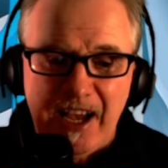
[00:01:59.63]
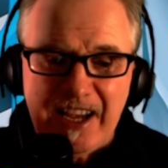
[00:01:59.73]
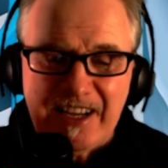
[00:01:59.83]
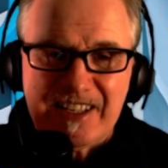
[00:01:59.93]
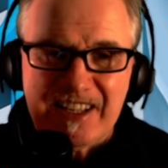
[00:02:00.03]

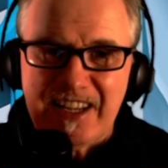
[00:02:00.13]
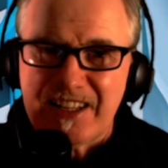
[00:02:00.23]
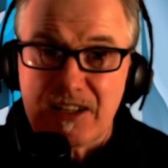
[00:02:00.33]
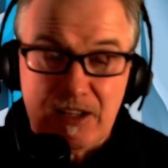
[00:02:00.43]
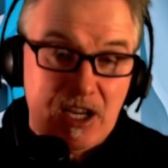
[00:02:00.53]
And
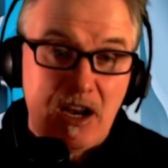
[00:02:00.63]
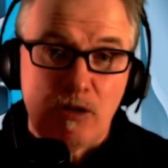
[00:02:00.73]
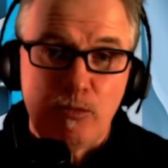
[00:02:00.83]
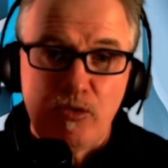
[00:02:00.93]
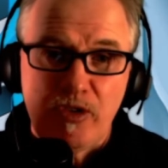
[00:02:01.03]
it's a
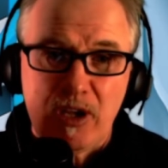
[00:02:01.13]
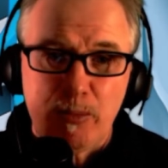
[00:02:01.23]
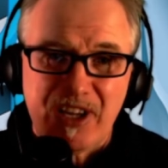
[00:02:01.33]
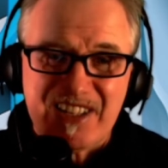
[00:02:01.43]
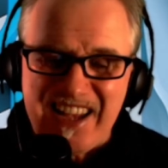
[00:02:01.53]
long movie,
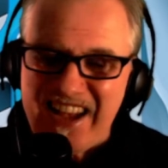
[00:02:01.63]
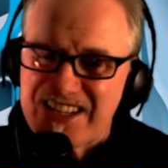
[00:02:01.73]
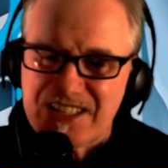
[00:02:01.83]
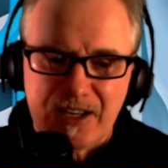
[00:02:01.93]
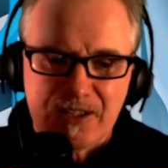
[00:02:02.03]
but it's
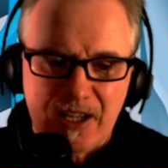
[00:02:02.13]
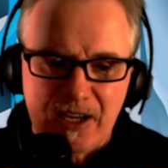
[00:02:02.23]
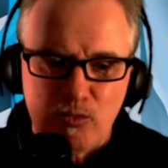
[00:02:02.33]
excellent, and it